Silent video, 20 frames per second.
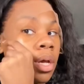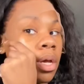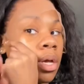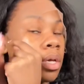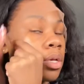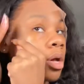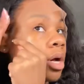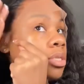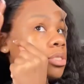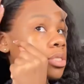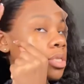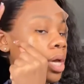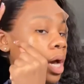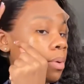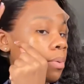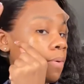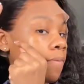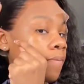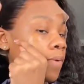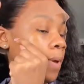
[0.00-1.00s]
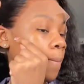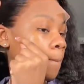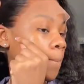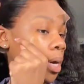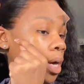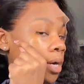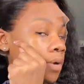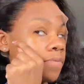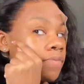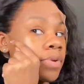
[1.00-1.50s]
y'all see how it fit
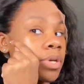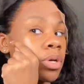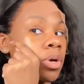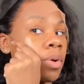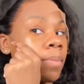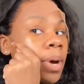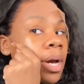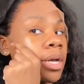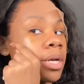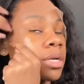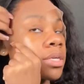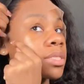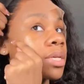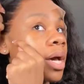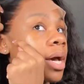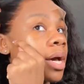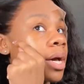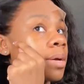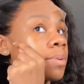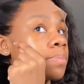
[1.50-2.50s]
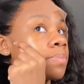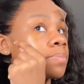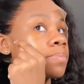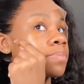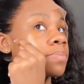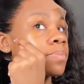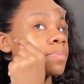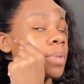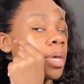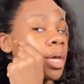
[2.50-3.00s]
perfect on my ear tab?
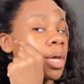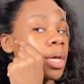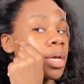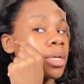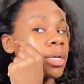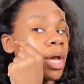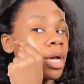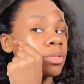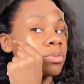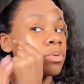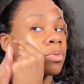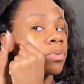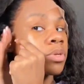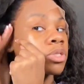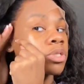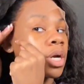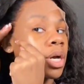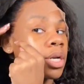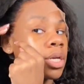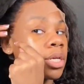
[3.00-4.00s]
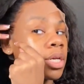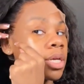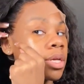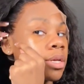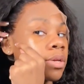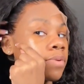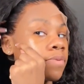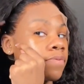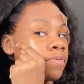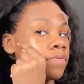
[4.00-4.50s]
That's what we're trying to
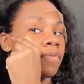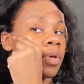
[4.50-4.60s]
give.